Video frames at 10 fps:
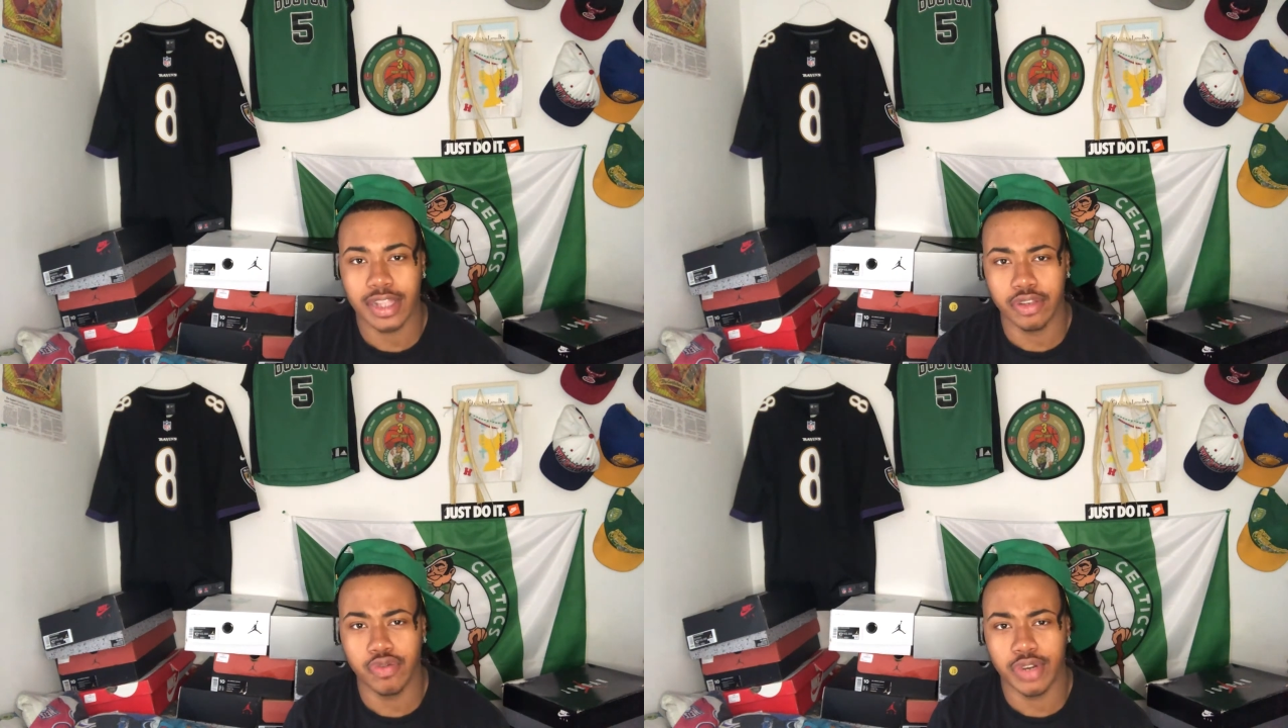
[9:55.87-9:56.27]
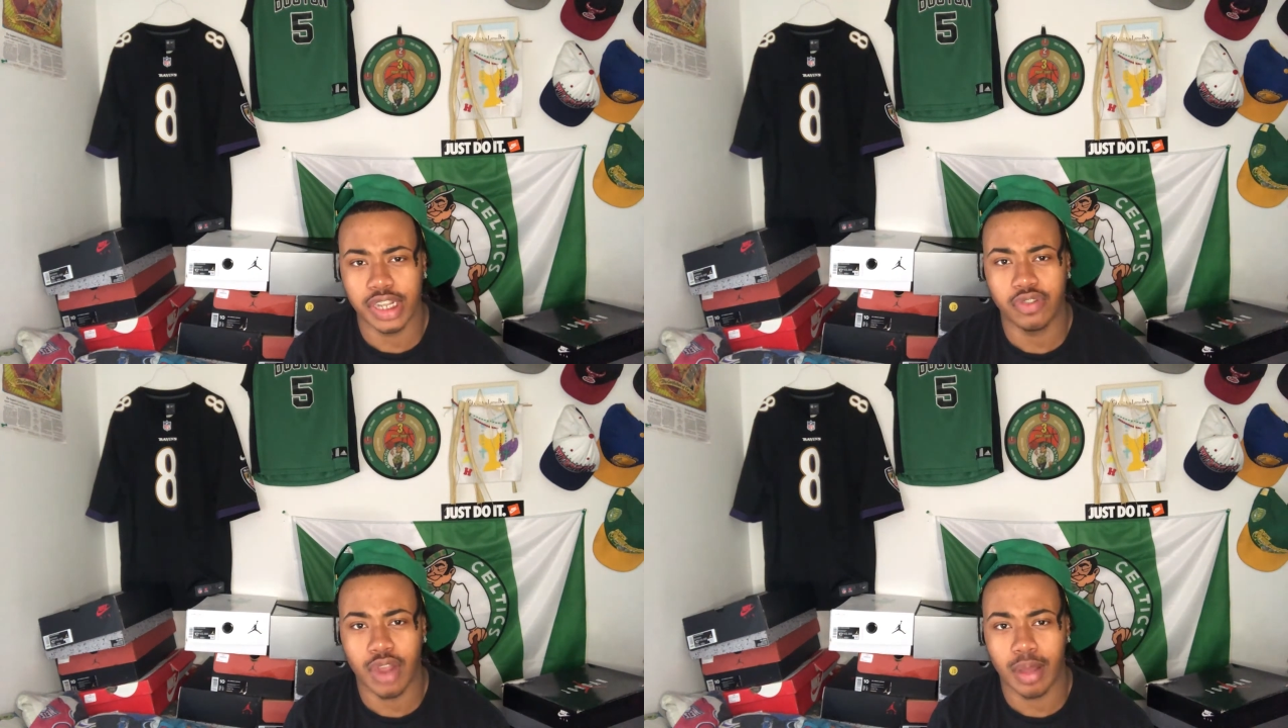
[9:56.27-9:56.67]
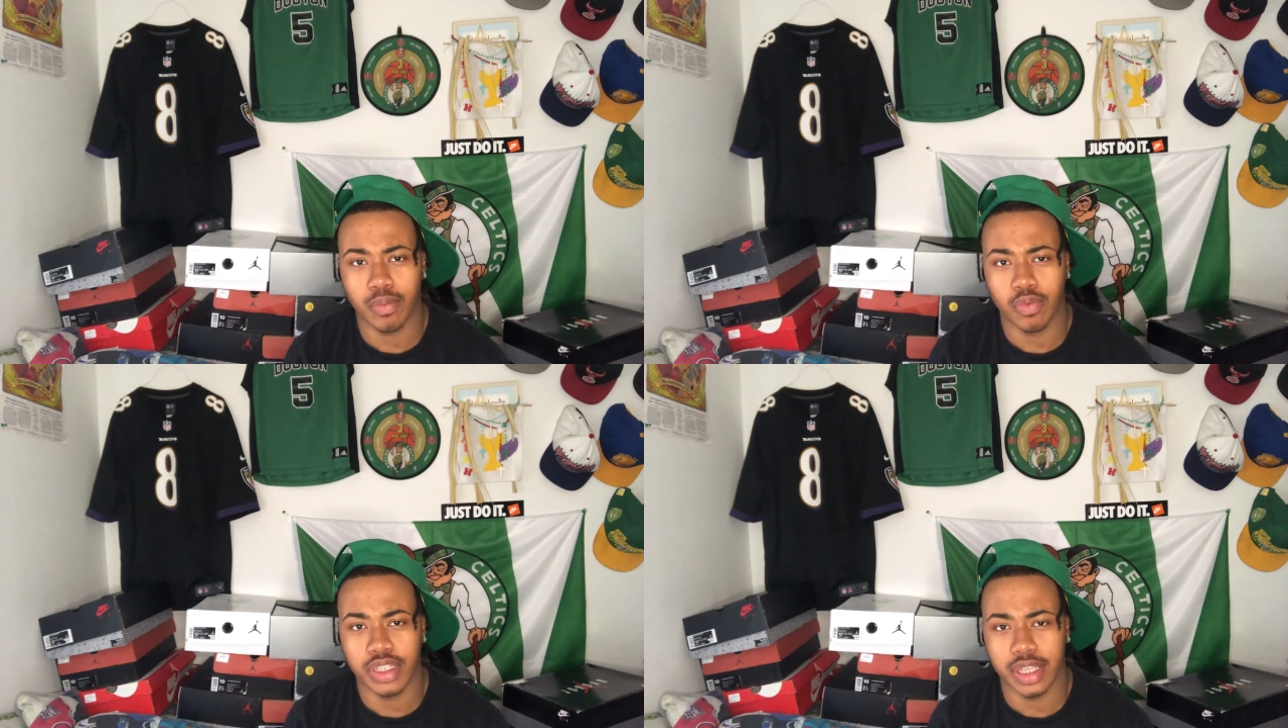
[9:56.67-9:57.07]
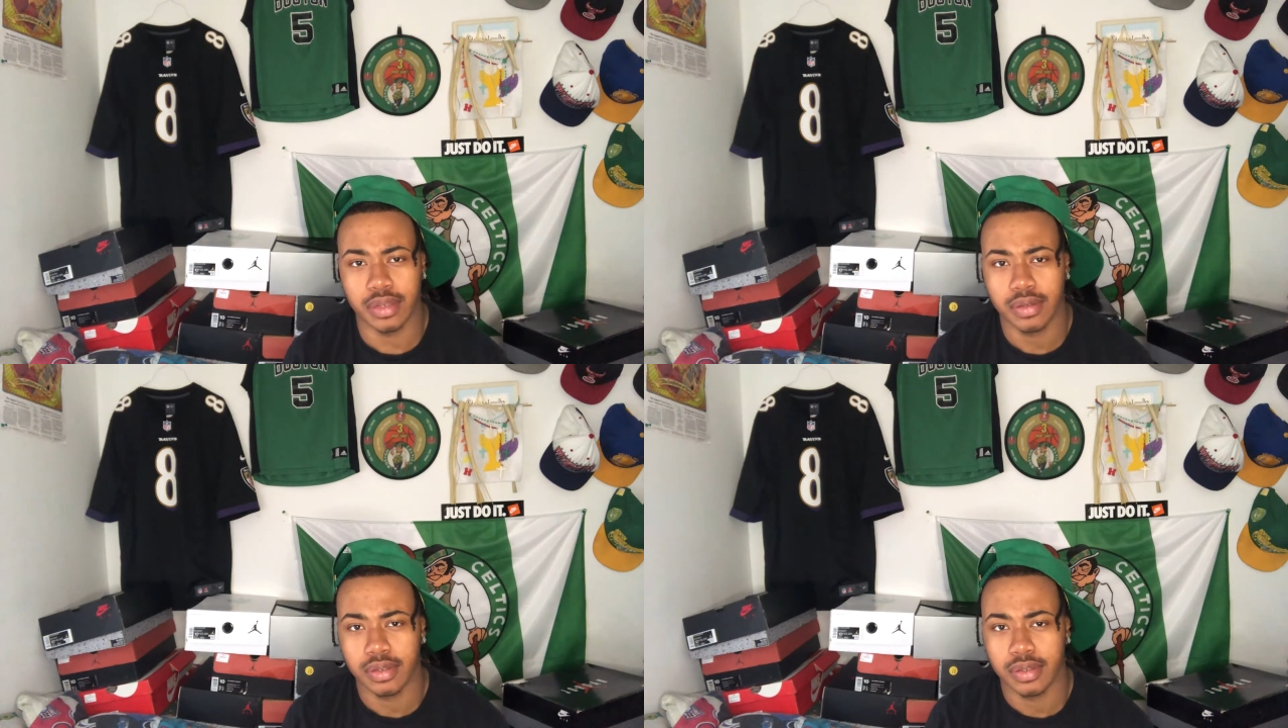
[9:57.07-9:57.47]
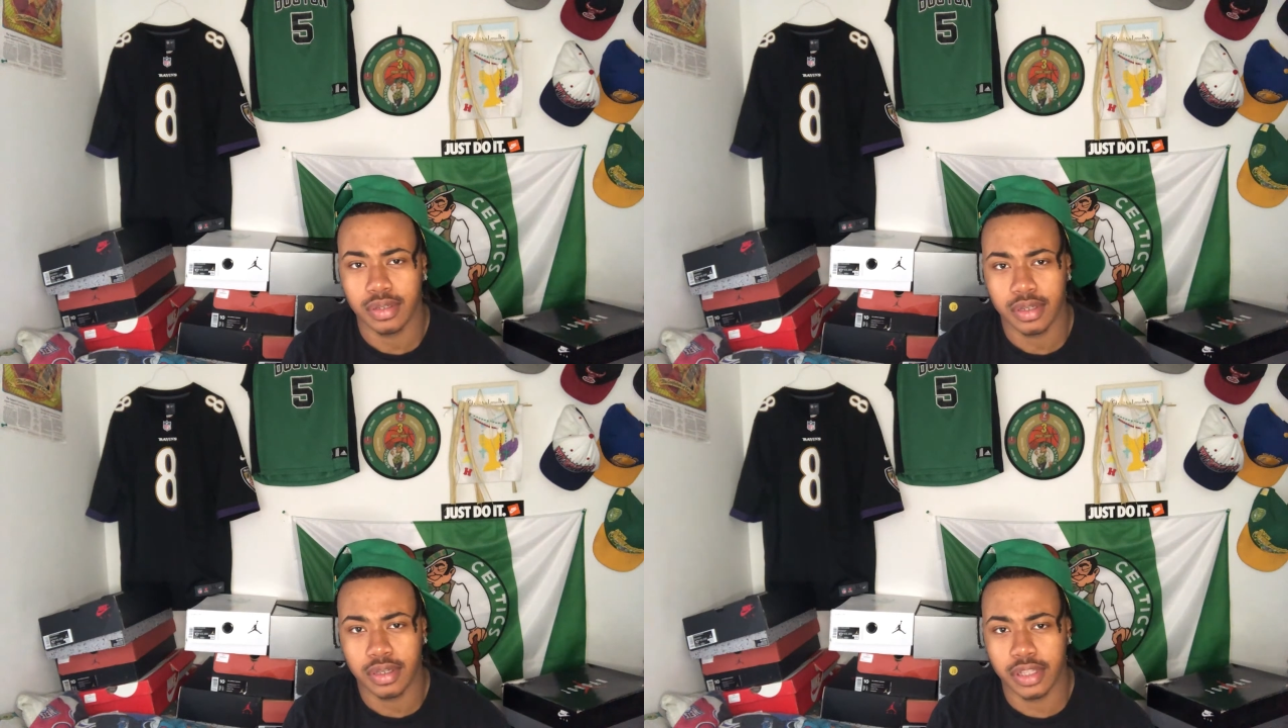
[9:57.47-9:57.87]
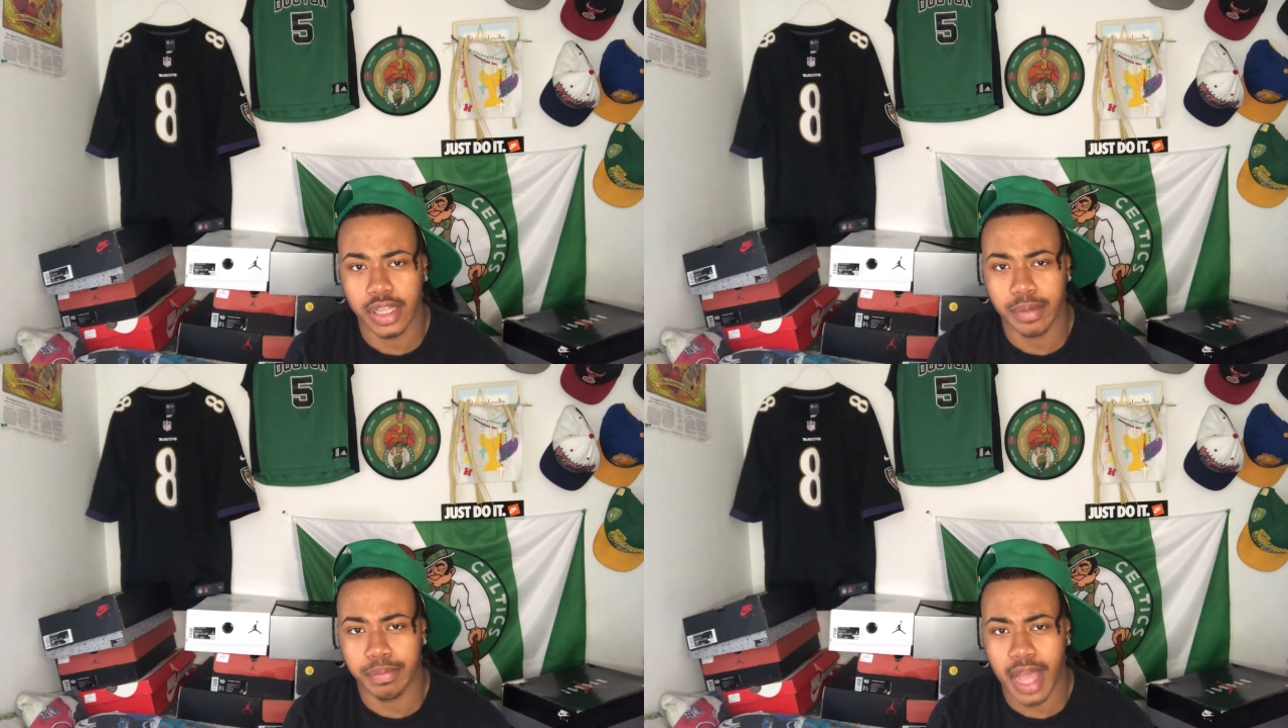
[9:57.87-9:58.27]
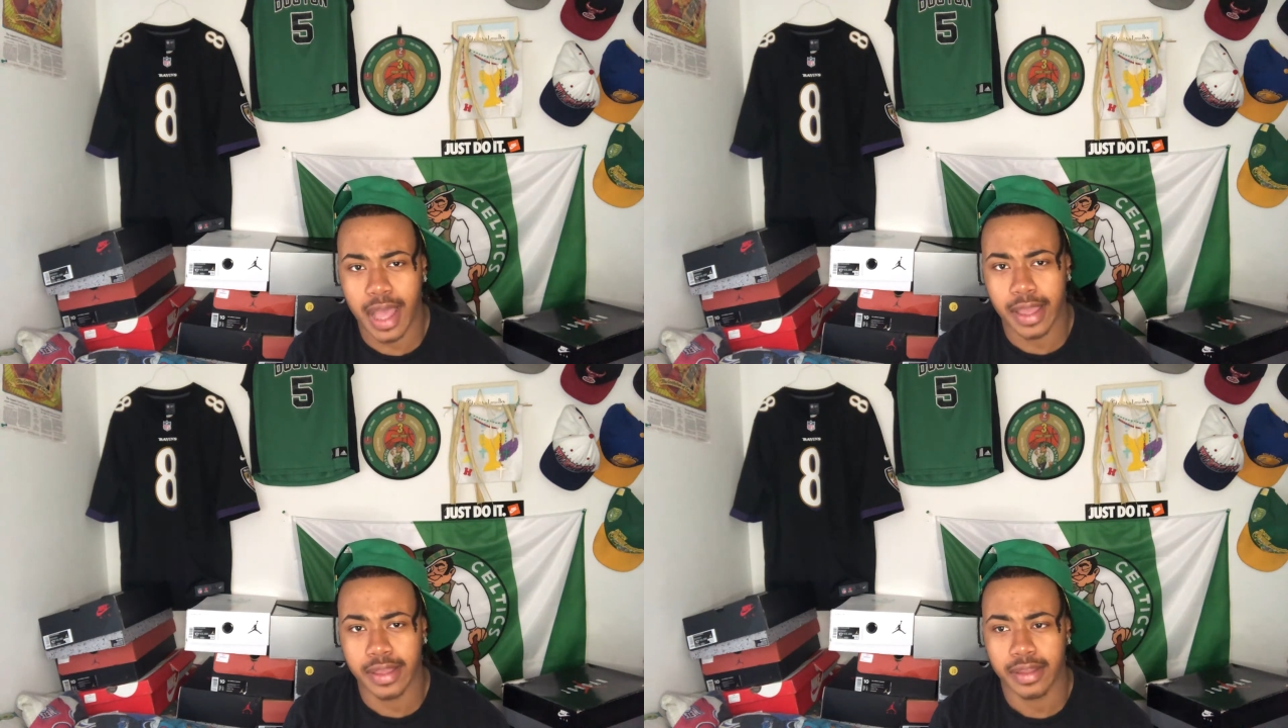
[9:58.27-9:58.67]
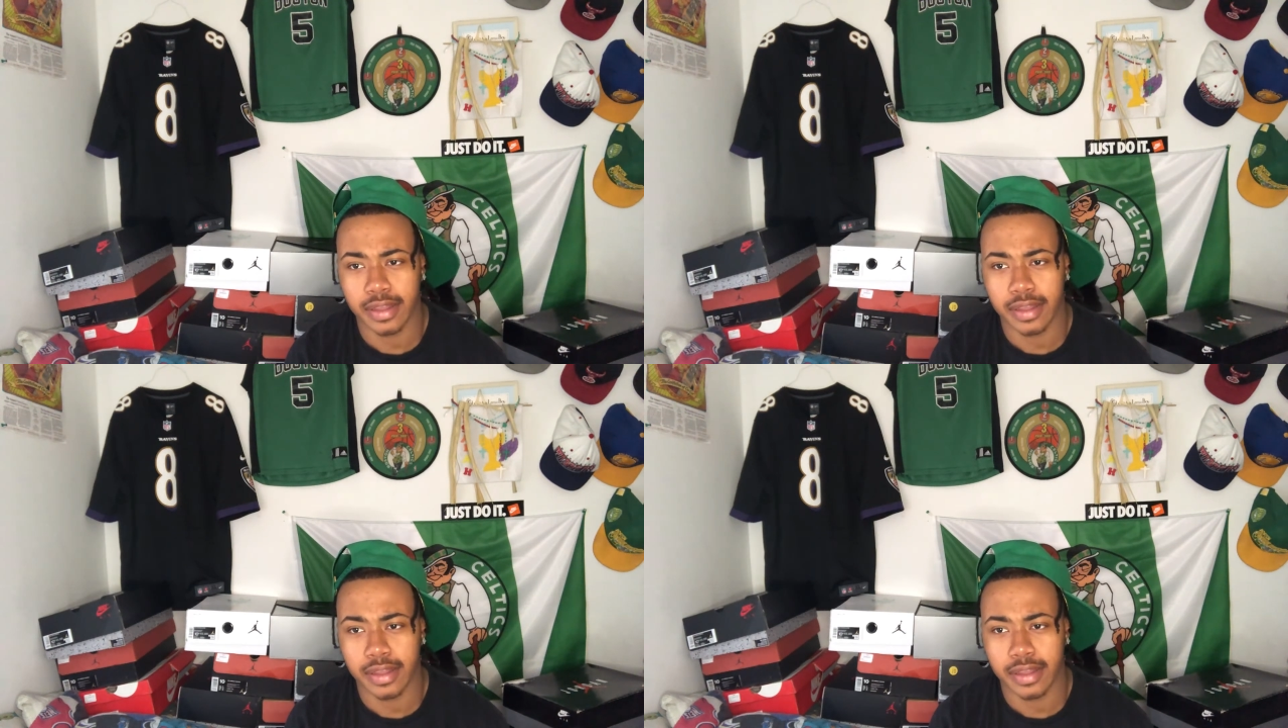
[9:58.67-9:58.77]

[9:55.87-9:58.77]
had to do when they dropped was hit click buy,